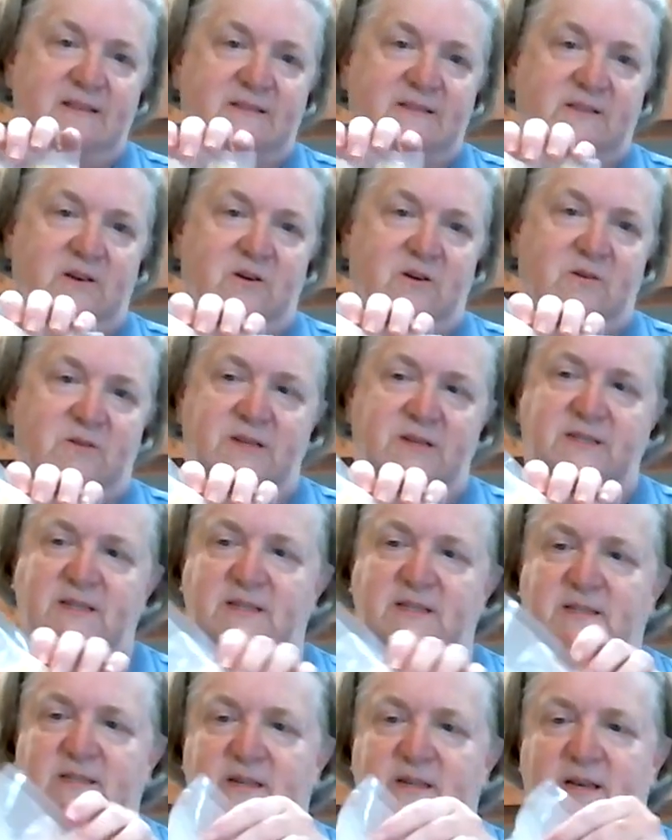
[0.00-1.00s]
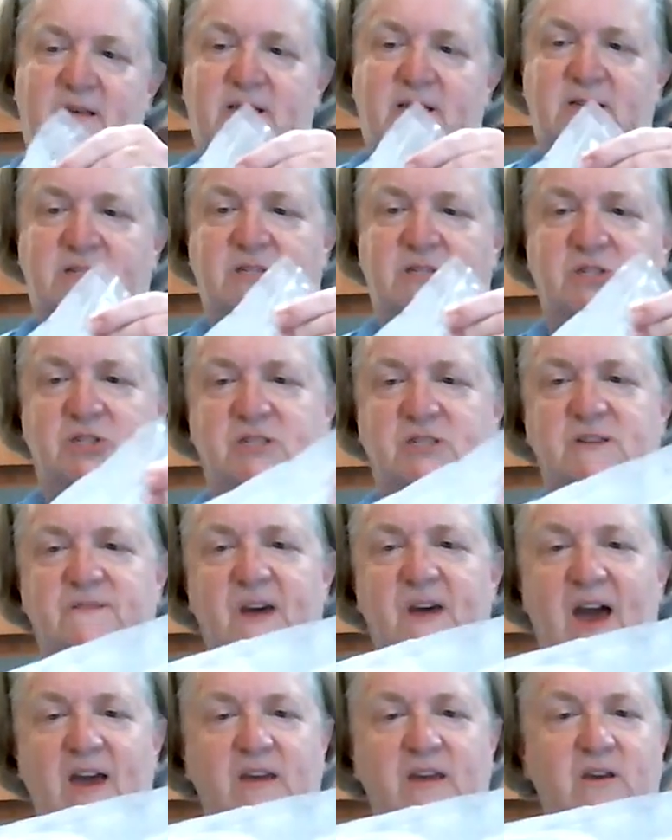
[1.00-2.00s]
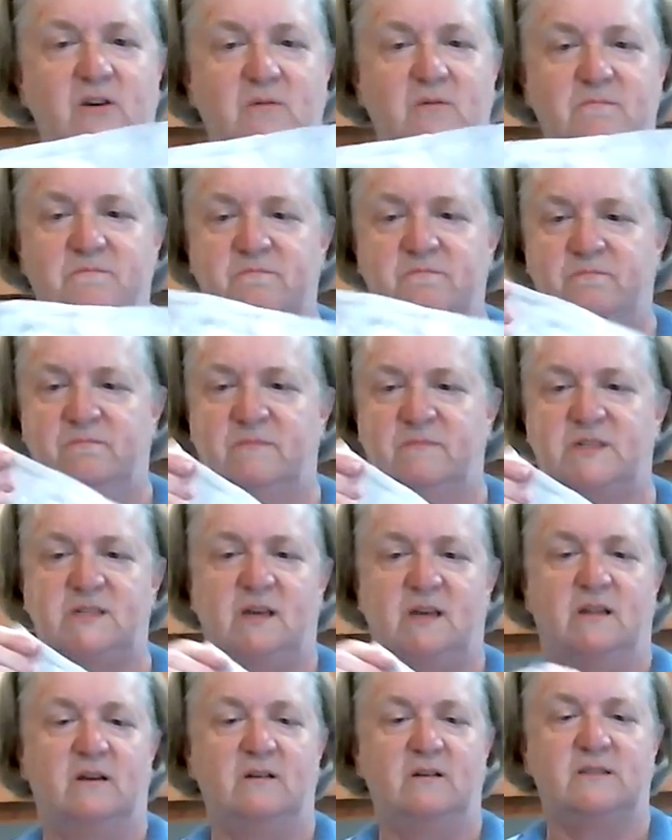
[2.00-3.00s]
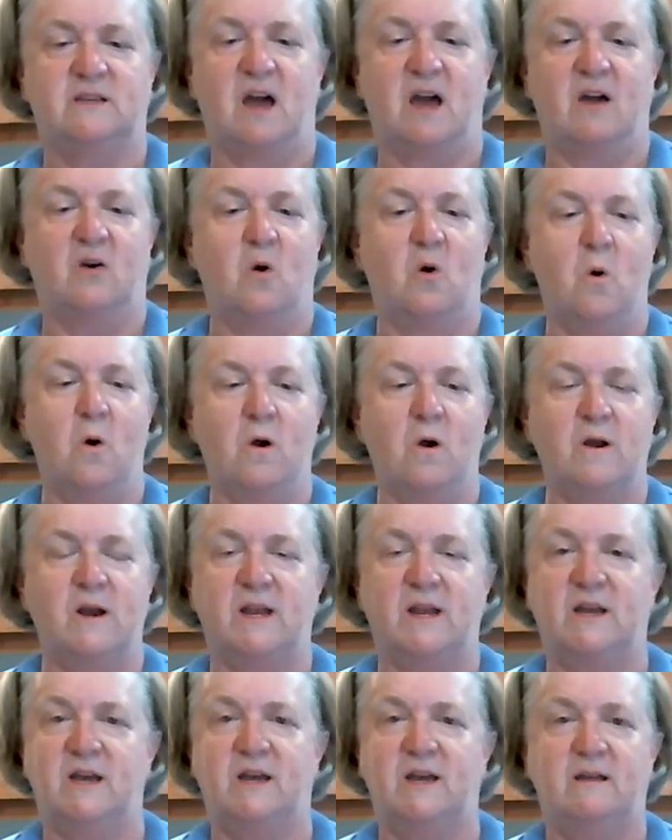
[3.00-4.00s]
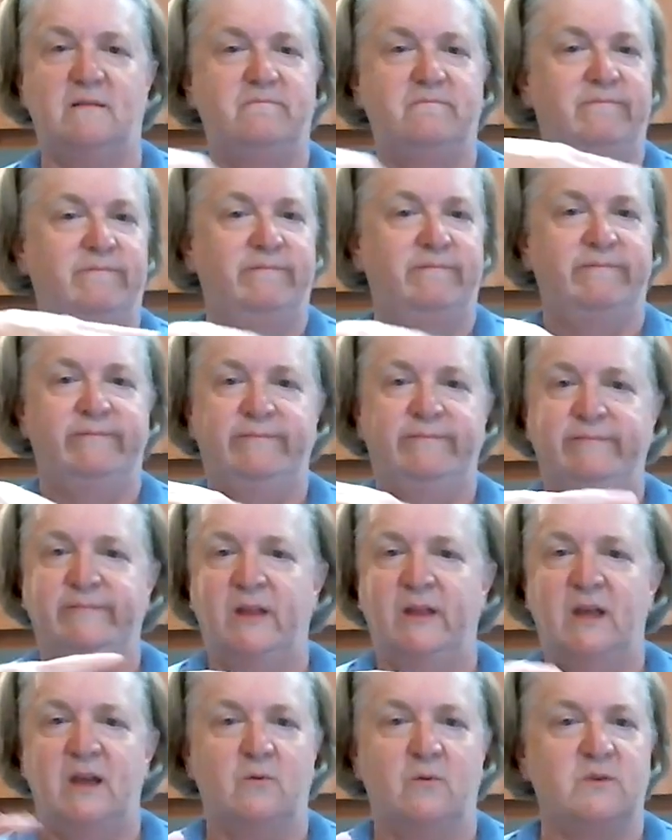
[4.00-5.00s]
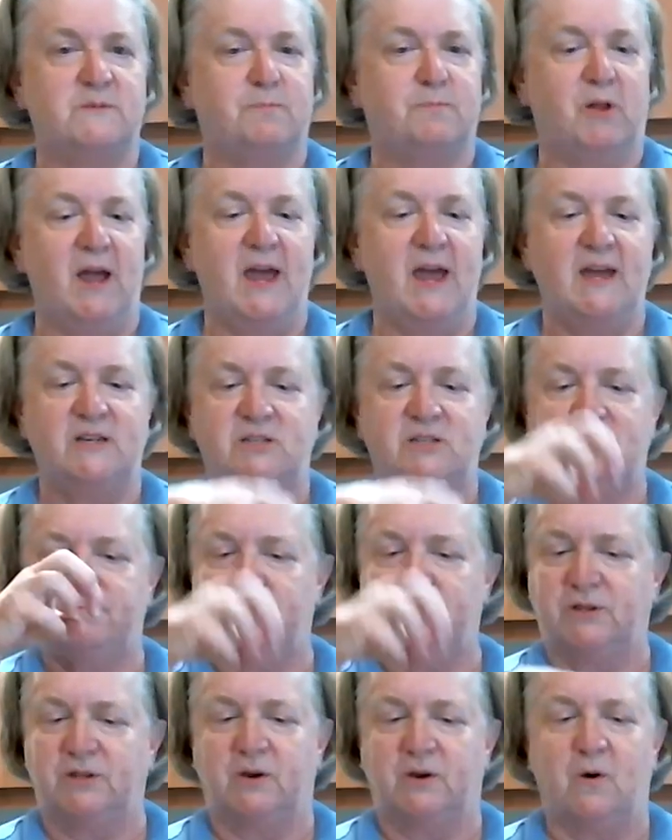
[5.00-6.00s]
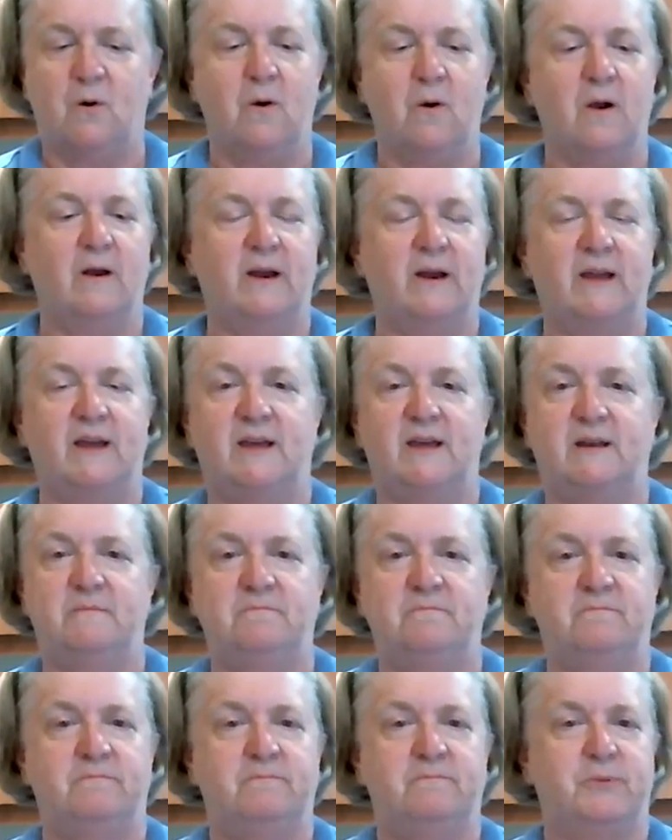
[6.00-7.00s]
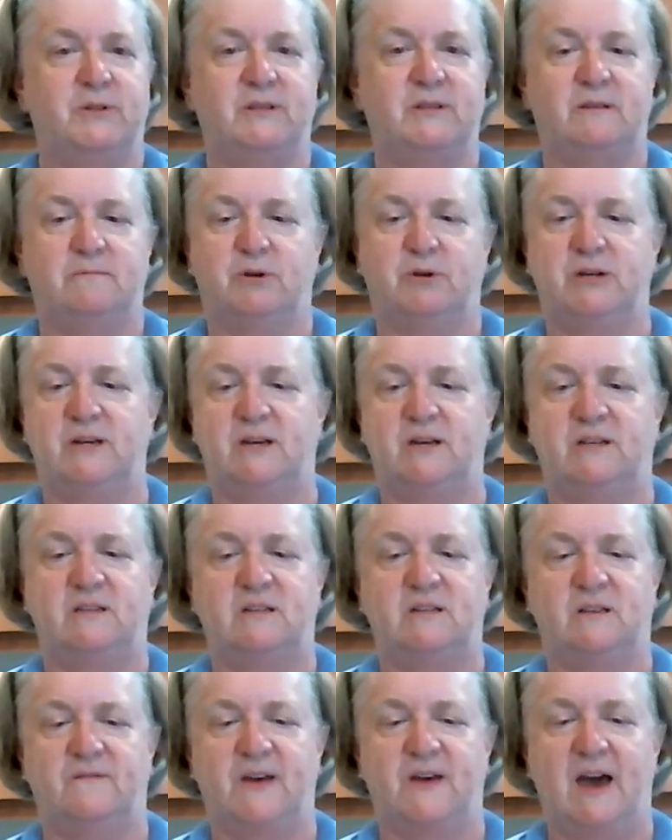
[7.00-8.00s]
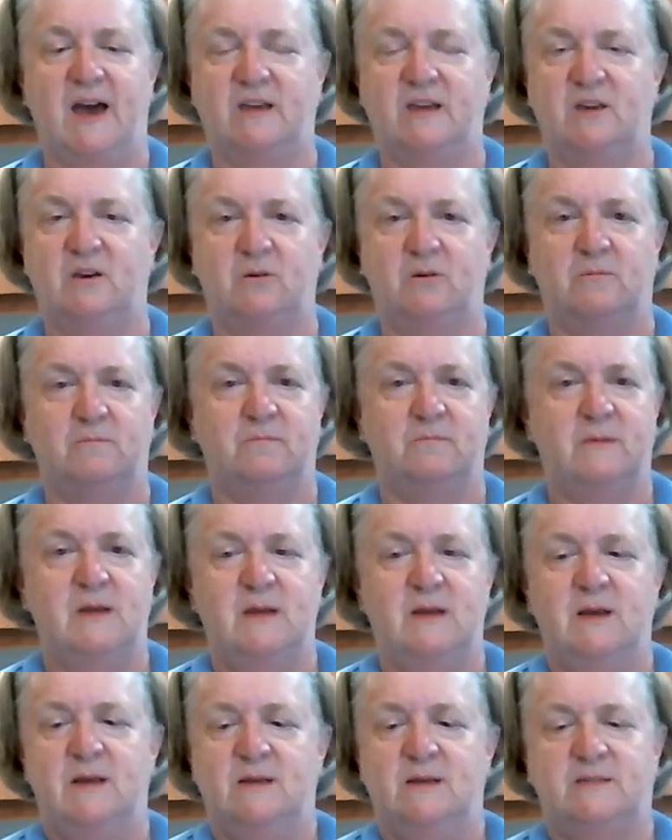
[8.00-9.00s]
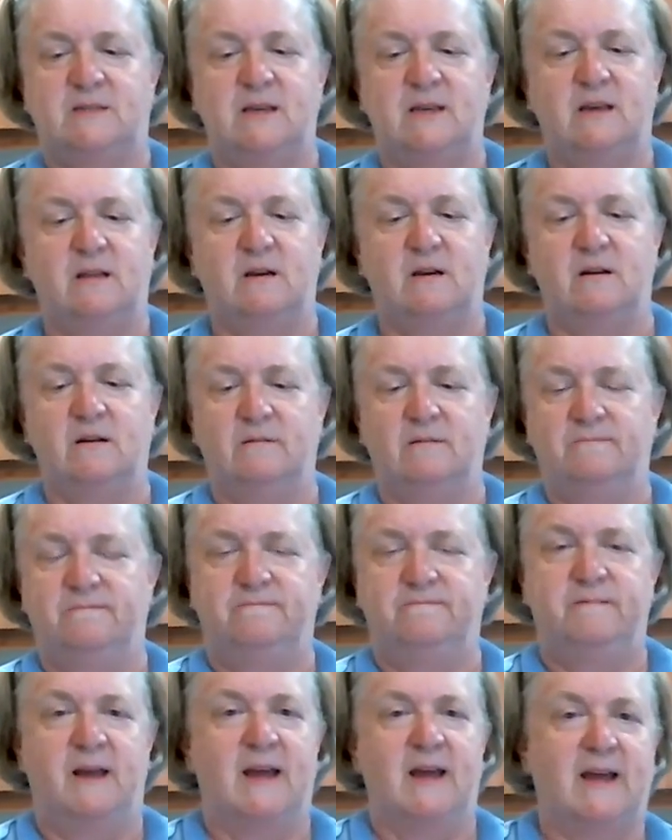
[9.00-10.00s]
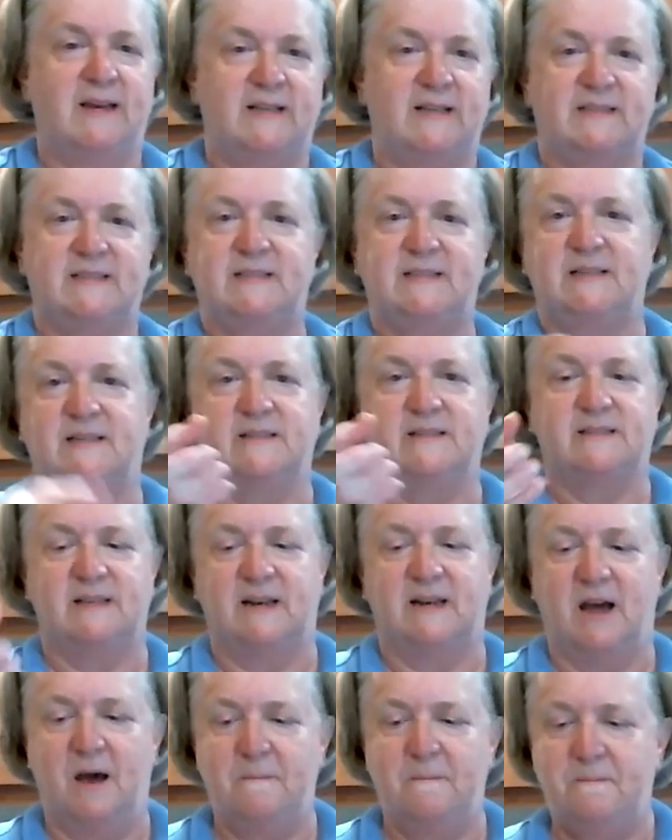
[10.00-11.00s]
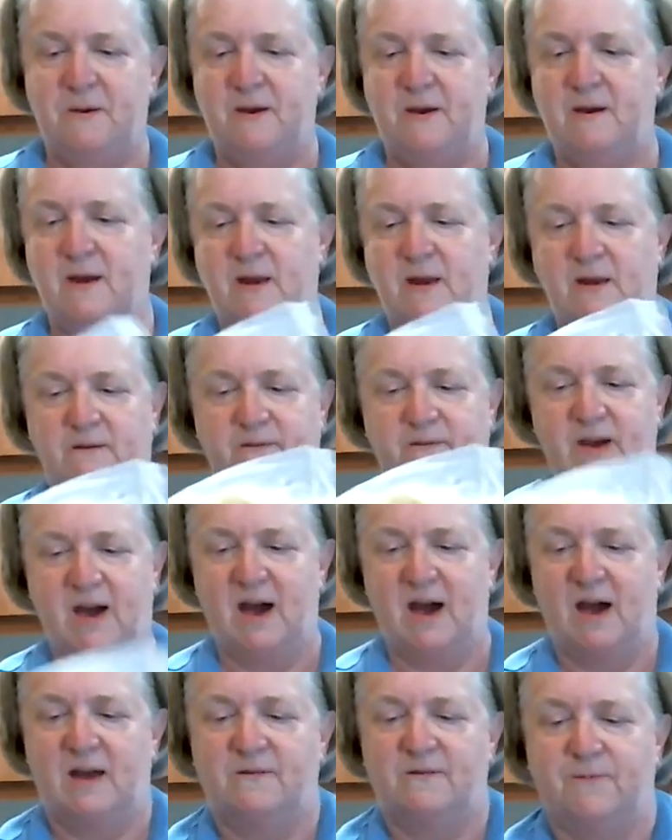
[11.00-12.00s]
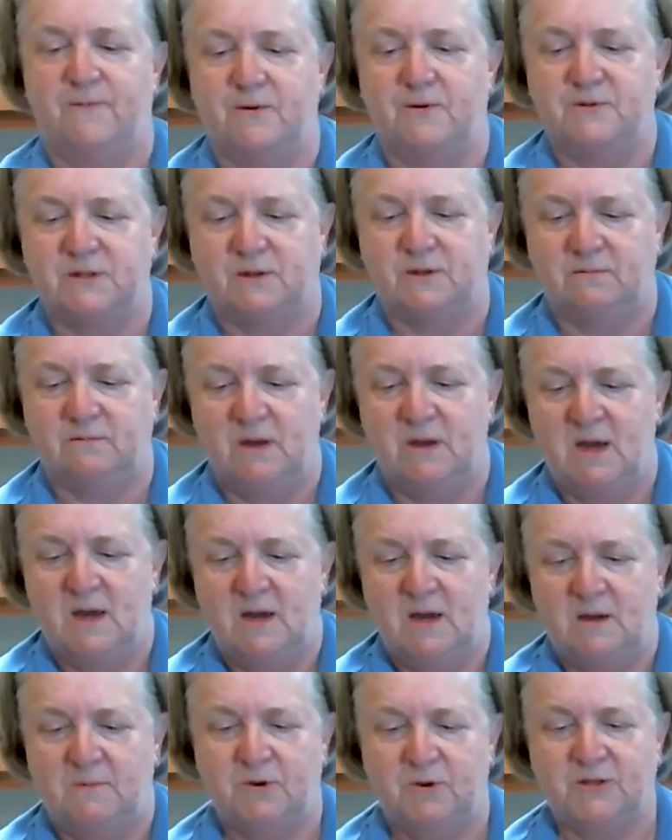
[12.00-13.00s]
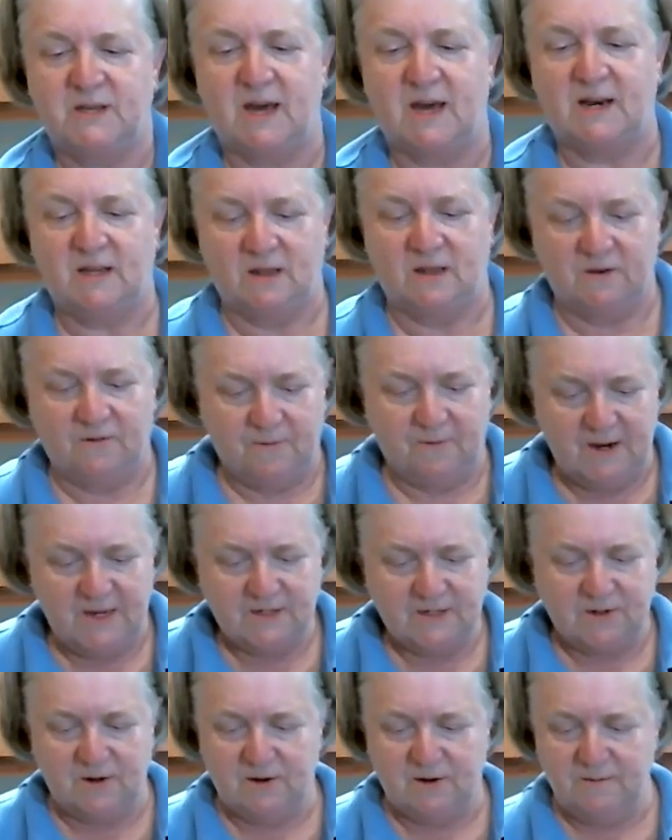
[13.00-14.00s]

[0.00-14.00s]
So this is just a vacuum sealer. It's got corn in it. It was blanched, put the corn in, put it into the vacuum sealer, and it seals it up, and you've got frozen, put that in the freezer.